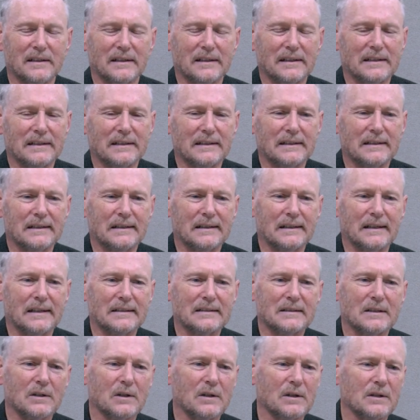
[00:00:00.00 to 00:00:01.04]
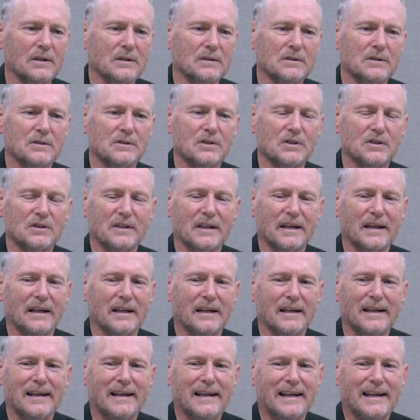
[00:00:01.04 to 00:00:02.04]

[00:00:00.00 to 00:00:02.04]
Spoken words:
and as an artist, you just can't,